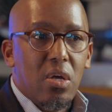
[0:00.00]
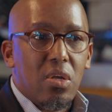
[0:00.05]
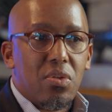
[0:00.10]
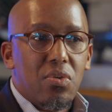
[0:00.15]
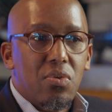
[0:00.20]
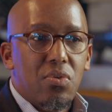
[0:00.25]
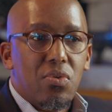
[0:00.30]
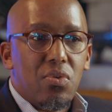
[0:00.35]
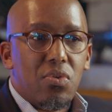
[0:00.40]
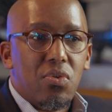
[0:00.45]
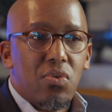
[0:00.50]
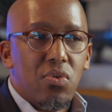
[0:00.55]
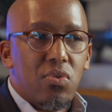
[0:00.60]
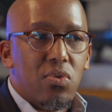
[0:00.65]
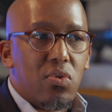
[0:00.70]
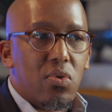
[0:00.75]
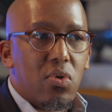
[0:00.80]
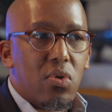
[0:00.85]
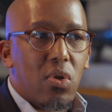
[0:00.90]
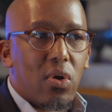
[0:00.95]

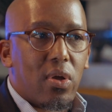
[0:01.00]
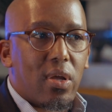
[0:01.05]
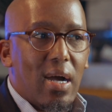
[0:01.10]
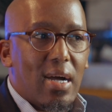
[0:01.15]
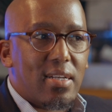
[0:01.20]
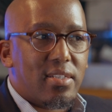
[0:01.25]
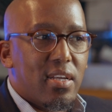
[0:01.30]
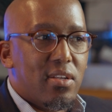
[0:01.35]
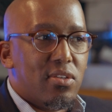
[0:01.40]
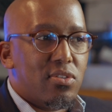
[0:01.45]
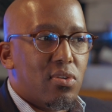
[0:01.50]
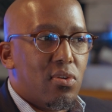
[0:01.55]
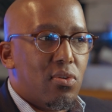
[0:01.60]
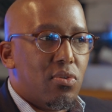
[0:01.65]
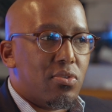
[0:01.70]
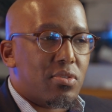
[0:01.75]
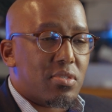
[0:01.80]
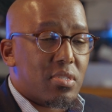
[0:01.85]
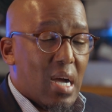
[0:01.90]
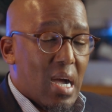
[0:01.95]
You look. I tend to
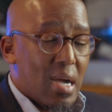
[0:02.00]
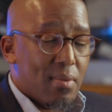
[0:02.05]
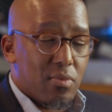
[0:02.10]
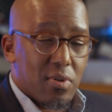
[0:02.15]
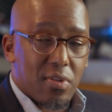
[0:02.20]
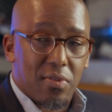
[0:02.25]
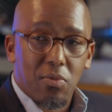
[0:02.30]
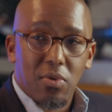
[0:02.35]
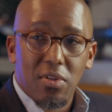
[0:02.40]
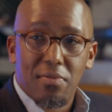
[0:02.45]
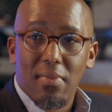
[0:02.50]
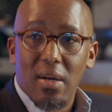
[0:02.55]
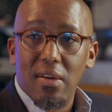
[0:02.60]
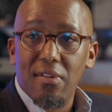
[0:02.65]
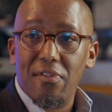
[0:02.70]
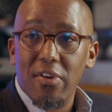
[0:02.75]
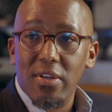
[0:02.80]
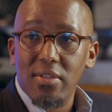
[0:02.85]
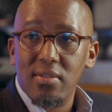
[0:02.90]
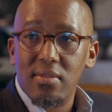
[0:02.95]
lose time with my
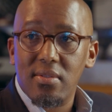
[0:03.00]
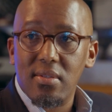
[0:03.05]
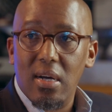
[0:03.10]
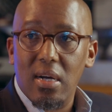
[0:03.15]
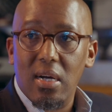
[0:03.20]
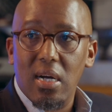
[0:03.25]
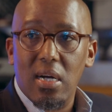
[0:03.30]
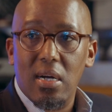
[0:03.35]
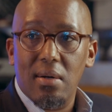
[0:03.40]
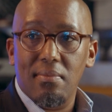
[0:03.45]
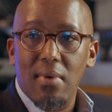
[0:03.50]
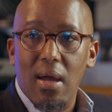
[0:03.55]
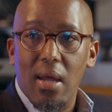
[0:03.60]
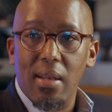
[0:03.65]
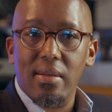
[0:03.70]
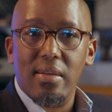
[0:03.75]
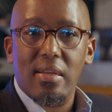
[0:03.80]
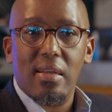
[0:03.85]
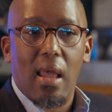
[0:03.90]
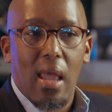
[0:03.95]
friends,
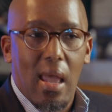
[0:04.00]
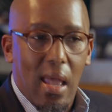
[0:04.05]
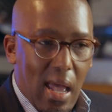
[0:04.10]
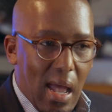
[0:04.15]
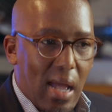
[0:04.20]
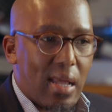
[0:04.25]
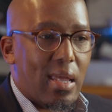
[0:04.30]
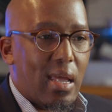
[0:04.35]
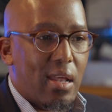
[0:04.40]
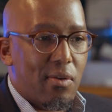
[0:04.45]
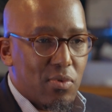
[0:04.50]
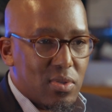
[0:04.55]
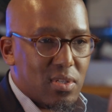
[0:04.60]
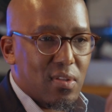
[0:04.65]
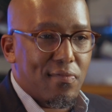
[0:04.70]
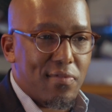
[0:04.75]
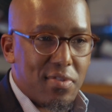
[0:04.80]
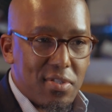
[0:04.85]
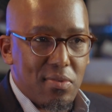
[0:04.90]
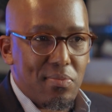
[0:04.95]
and again with
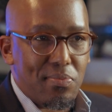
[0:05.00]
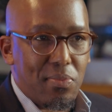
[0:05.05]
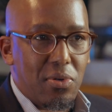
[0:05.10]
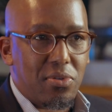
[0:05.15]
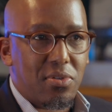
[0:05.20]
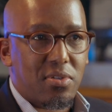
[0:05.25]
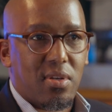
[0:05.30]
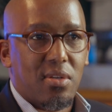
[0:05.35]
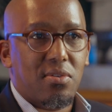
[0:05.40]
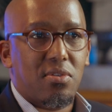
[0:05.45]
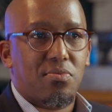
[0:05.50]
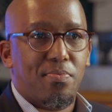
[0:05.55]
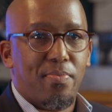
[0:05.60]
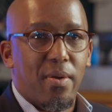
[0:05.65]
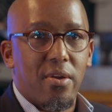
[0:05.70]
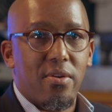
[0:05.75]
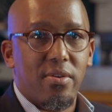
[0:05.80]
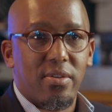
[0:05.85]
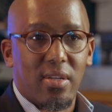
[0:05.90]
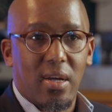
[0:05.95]
the vision board, you tend to
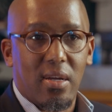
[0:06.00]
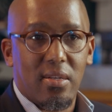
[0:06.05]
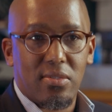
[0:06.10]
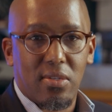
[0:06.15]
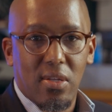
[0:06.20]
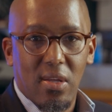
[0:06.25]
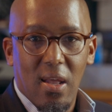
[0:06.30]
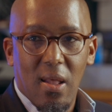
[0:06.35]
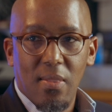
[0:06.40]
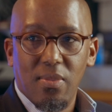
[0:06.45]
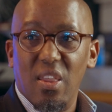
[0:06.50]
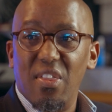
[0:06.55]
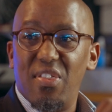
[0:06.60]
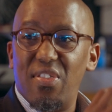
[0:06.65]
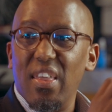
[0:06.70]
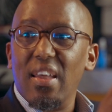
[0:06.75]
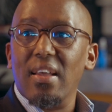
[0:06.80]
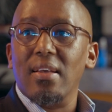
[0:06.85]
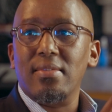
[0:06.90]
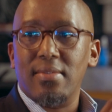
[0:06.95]
prioritize the
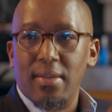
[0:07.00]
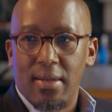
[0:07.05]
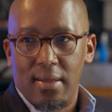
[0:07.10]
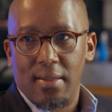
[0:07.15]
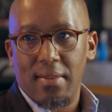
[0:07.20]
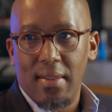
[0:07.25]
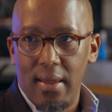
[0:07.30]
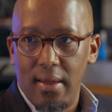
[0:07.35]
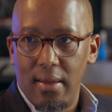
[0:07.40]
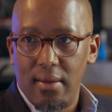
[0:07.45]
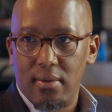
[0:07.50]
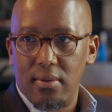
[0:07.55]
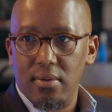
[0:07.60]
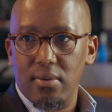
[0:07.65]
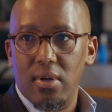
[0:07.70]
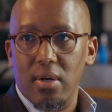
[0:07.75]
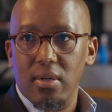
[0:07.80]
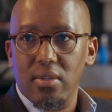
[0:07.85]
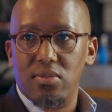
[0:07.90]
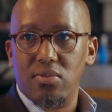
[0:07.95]
things that are there,
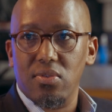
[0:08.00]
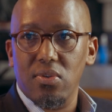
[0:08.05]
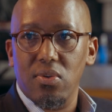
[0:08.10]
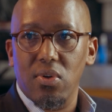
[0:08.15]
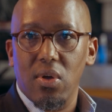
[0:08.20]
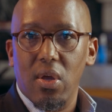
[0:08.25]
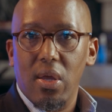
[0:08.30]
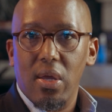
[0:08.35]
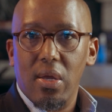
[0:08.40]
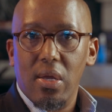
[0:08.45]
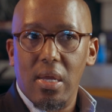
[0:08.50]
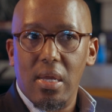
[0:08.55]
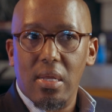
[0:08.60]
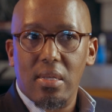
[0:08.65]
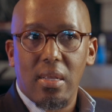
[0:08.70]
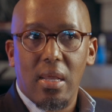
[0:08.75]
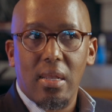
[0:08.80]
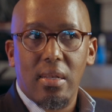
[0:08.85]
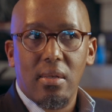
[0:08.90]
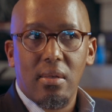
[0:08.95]
right? So
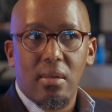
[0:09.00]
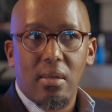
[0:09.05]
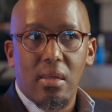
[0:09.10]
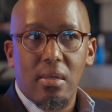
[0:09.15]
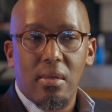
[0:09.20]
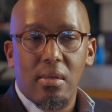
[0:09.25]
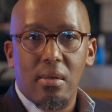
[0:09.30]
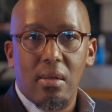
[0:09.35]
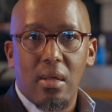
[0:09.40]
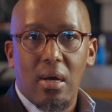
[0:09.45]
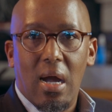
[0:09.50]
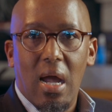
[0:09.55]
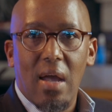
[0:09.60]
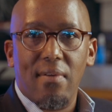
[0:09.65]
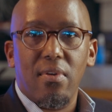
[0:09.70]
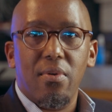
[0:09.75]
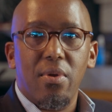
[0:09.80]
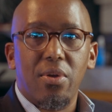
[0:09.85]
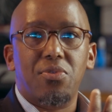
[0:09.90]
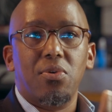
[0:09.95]
I
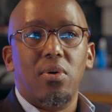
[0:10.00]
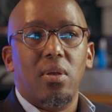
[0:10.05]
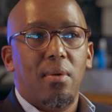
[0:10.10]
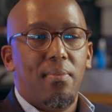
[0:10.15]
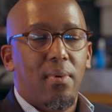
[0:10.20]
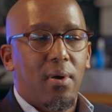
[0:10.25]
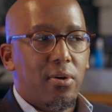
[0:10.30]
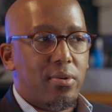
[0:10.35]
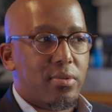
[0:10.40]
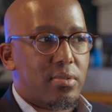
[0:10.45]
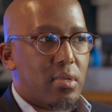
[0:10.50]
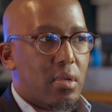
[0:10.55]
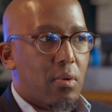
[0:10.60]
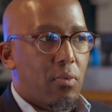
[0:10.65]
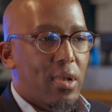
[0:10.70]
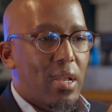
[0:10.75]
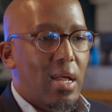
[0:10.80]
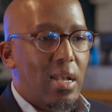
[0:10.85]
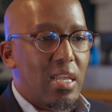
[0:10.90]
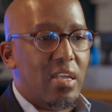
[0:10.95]
have a ritual about
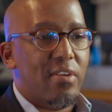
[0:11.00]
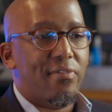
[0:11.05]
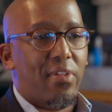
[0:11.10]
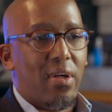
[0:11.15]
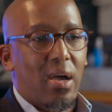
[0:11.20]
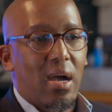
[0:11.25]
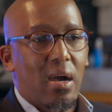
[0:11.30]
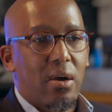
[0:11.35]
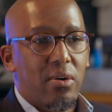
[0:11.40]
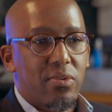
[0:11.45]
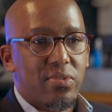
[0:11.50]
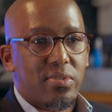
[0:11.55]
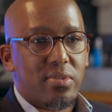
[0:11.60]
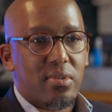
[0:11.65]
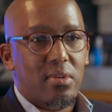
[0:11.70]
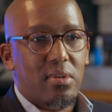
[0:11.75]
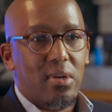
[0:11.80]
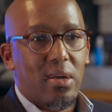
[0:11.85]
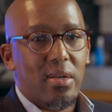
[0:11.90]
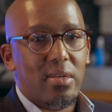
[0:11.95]
when I leave the house,
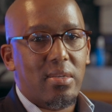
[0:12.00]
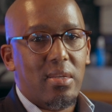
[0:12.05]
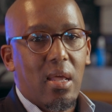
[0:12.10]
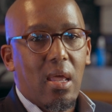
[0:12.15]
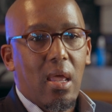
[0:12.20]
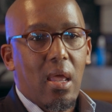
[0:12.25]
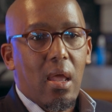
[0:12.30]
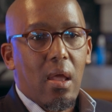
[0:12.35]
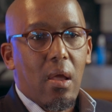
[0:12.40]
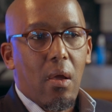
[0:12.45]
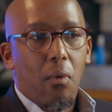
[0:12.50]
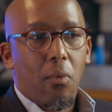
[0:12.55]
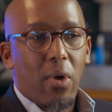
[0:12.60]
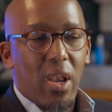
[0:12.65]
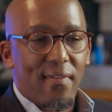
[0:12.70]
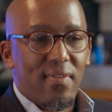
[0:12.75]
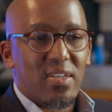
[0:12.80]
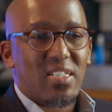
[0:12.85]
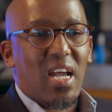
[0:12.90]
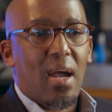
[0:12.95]
right?
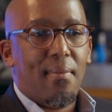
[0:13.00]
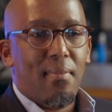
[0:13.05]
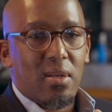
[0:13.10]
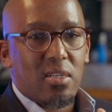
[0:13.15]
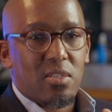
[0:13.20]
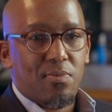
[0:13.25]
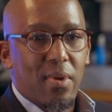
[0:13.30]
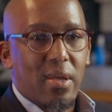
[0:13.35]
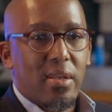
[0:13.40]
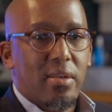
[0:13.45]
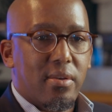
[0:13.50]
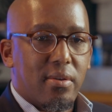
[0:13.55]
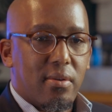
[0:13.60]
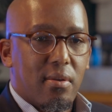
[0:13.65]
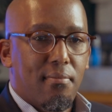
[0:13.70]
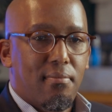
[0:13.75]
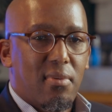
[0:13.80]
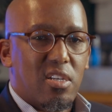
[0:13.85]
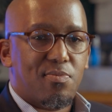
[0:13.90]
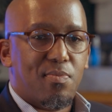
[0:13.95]
Whatever time I spend
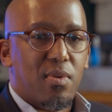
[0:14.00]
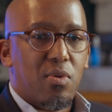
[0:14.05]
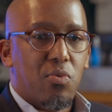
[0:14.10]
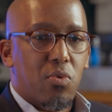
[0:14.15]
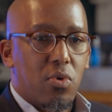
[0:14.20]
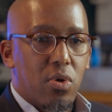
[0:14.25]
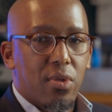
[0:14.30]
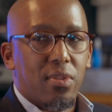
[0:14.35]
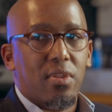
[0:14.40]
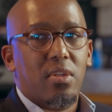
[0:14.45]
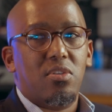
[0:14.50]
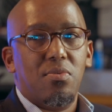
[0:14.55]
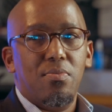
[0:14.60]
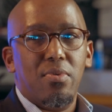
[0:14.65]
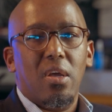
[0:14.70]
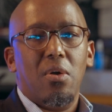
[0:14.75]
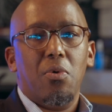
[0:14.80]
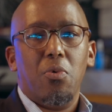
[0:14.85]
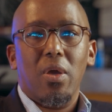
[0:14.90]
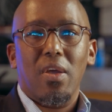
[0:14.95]
must be worthy to
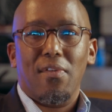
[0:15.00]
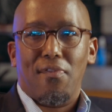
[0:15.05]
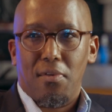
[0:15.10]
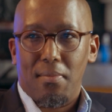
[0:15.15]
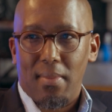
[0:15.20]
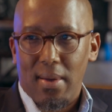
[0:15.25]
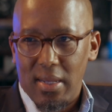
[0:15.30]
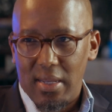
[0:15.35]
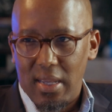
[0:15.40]
be away from my